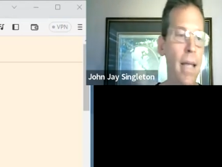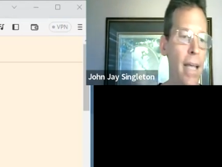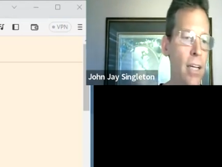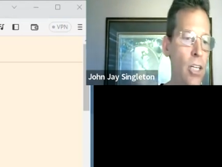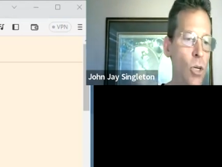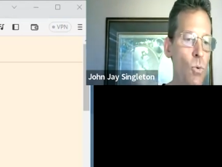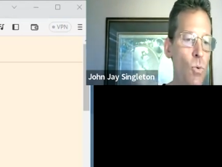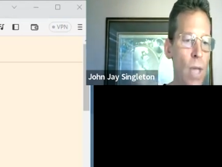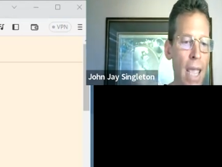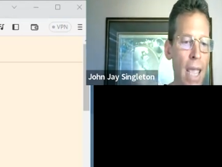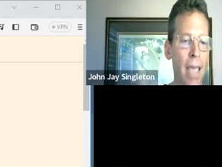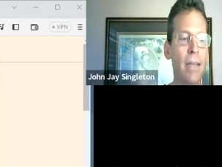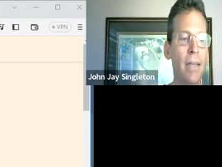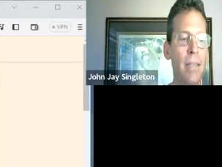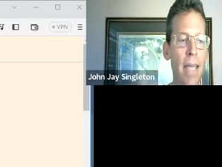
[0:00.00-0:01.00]
And you
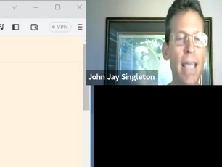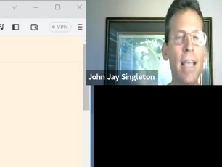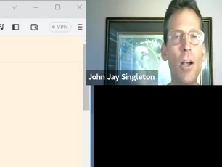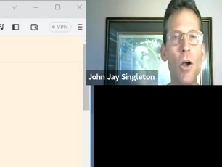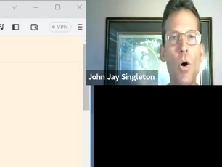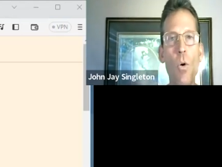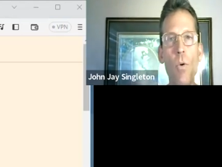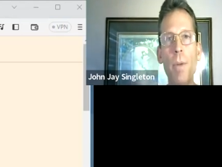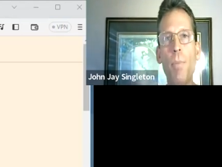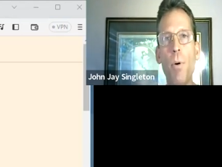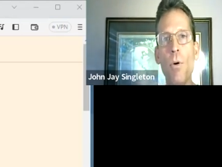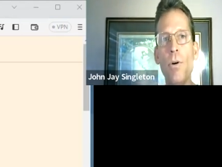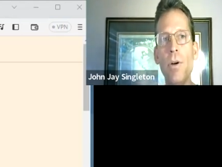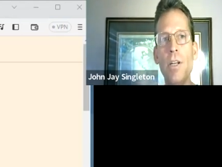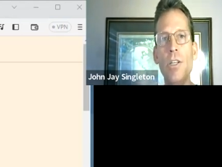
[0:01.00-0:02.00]
can take a court
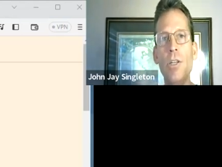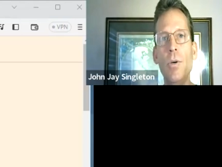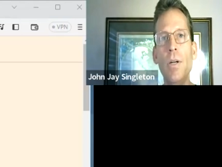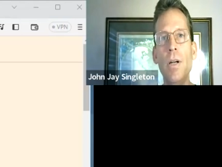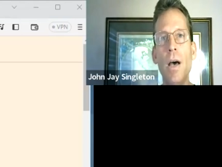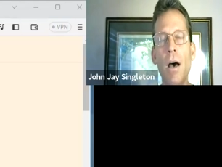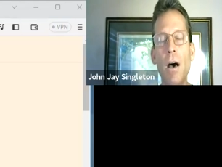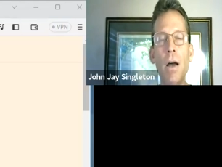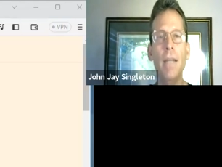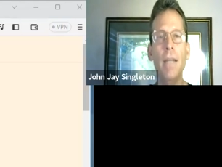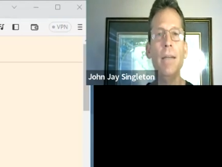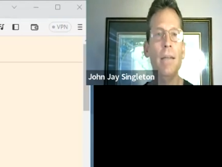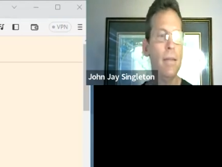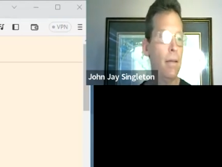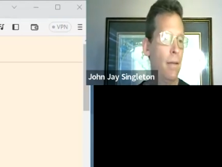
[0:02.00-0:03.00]
reporter into an
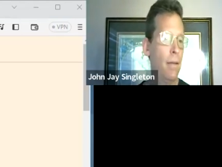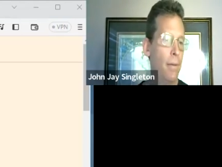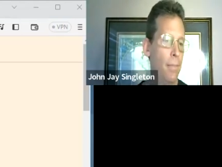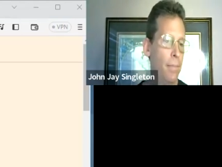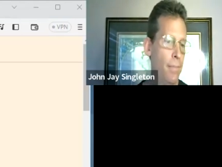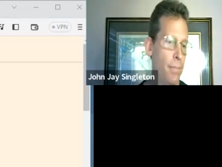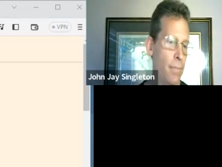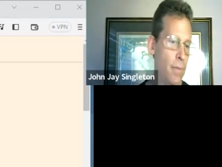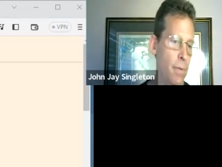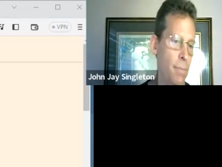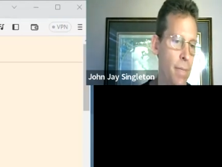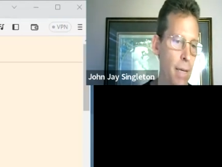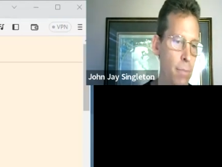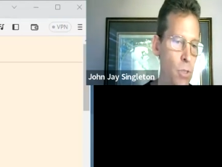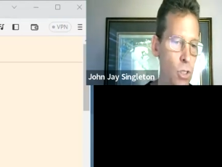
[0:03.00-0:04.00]
audit.
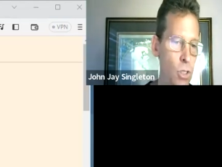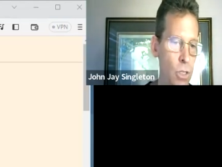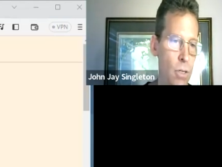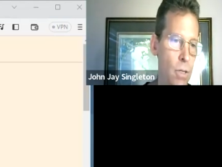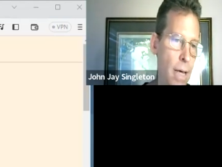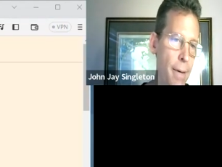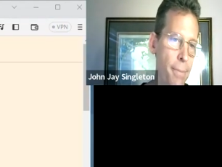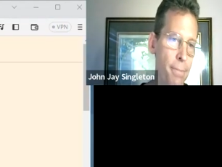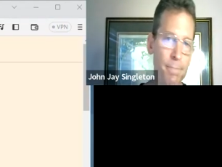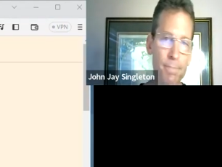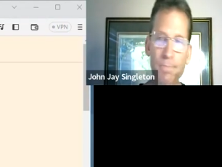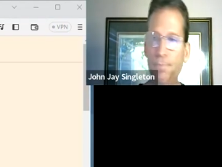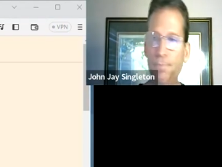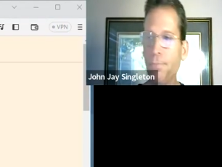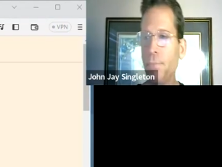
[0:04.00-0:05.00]
Sometimes you should do that.
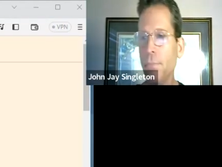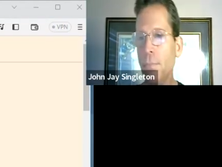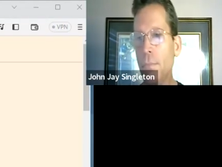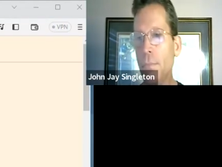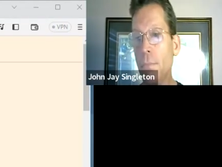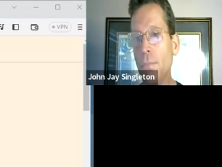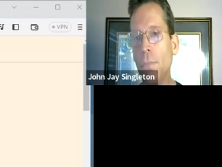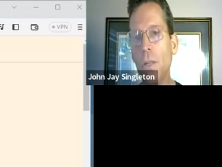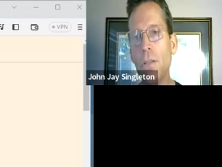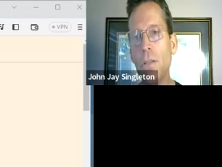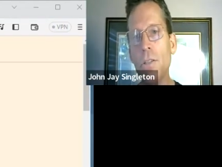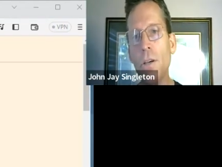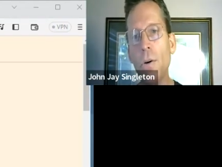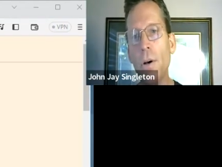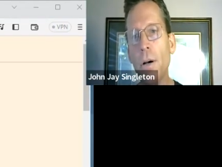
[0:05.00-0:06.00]

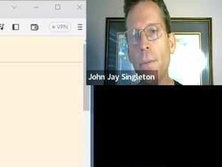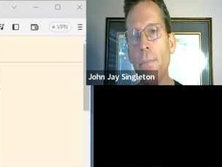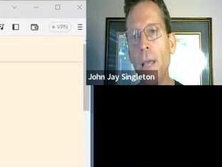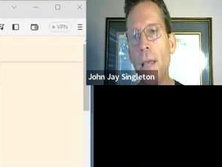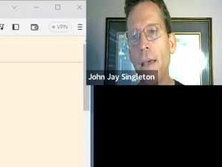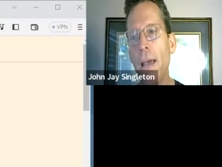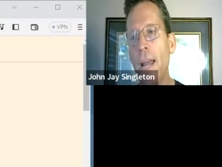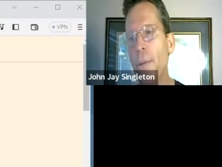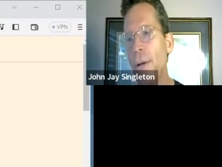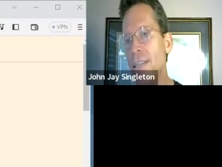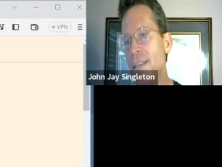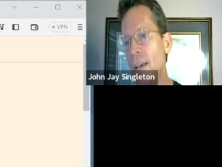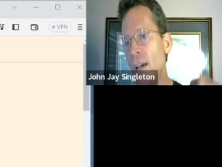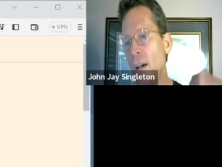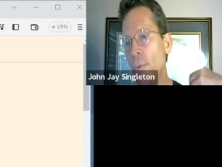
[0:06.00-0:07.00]
So um,
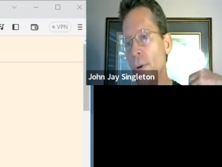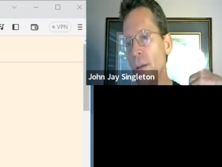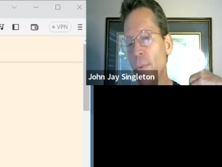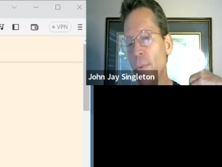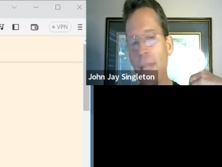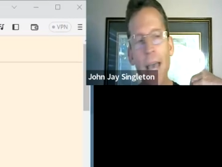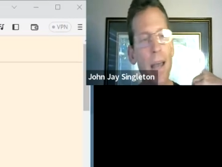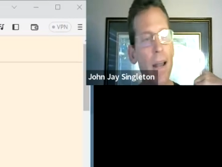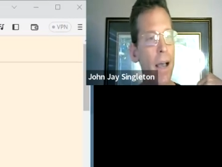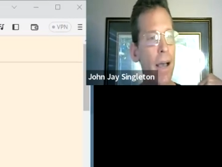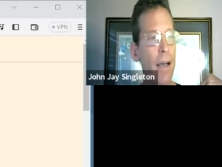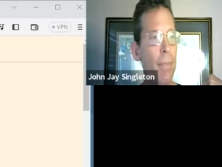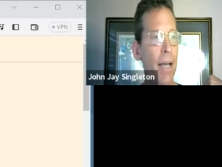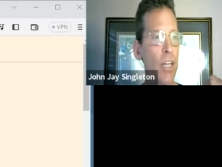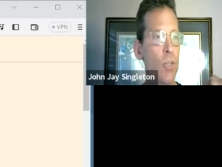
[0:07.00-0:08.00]
anyways, but with that,
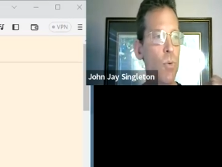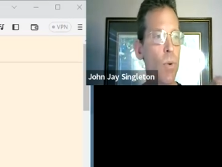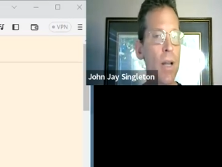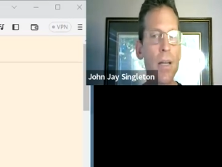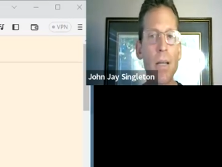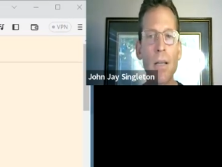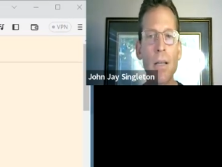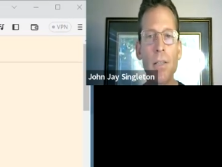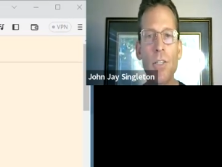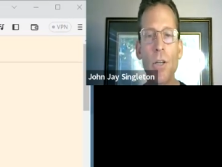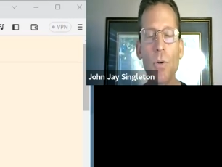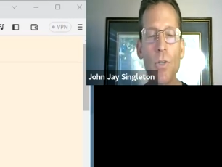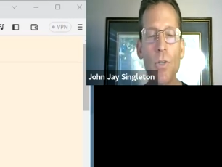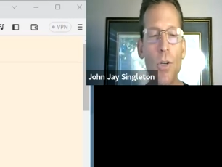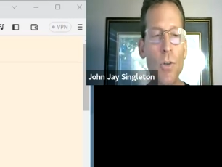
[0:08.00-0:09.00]
um, I just wanted to
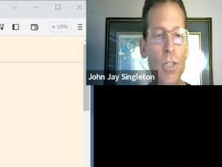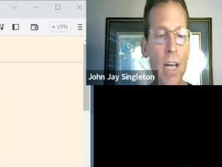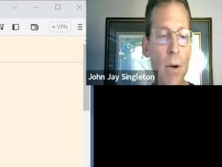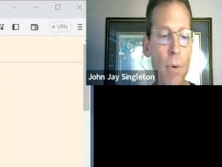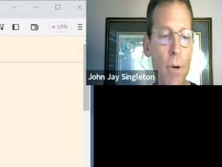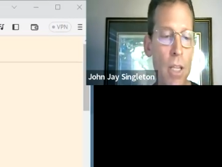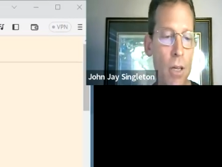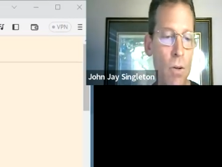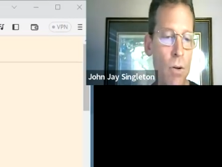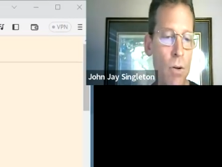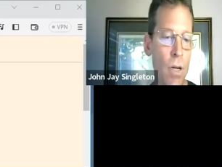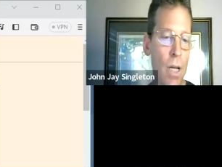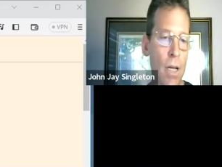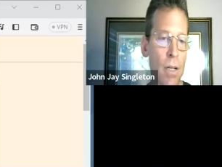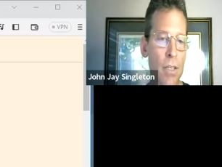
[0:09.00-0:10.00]
so so share with
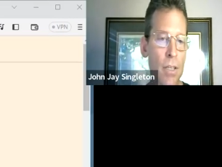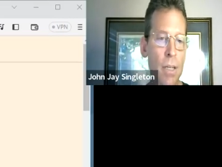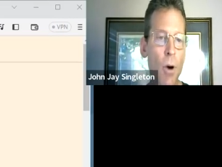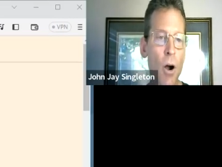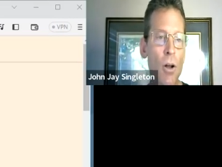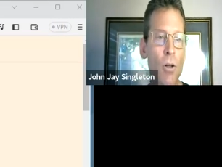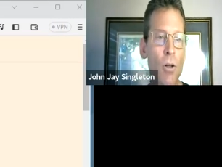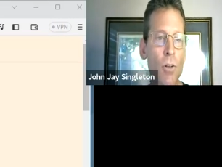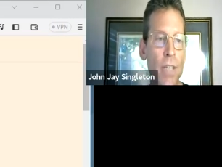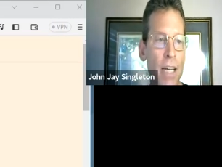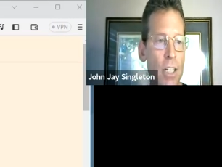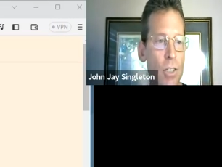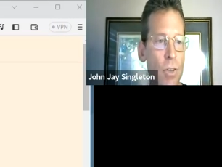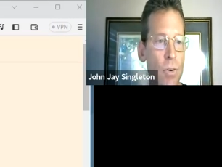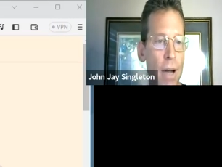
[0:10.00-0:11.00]
you some articles
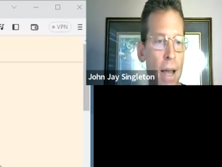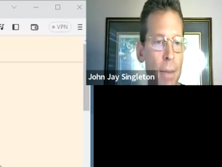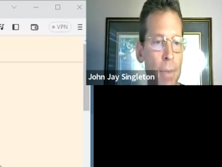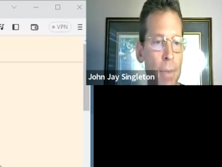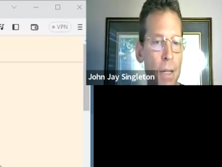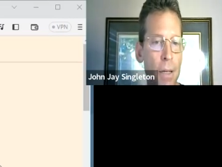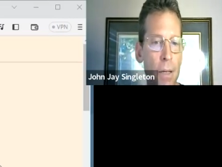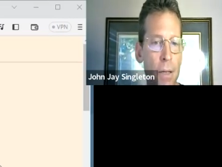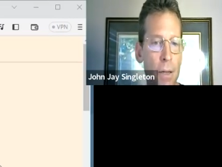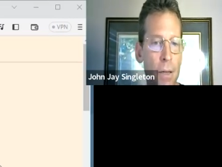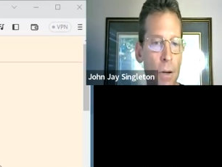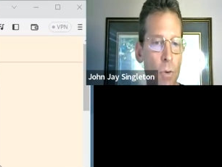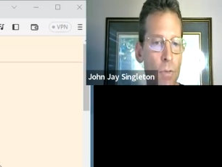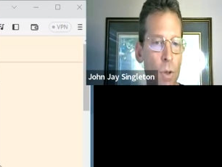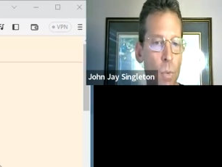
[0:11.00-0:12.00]
I just grabbed
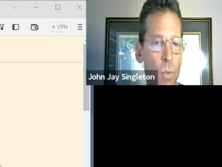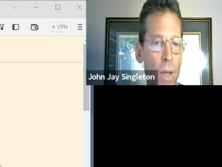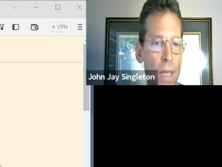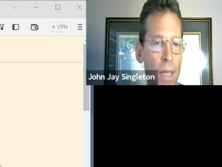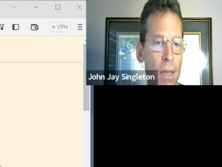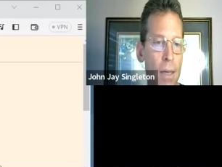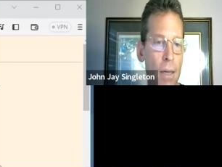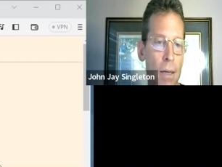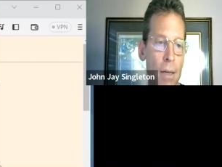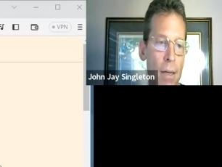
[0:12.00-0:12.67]
over the week.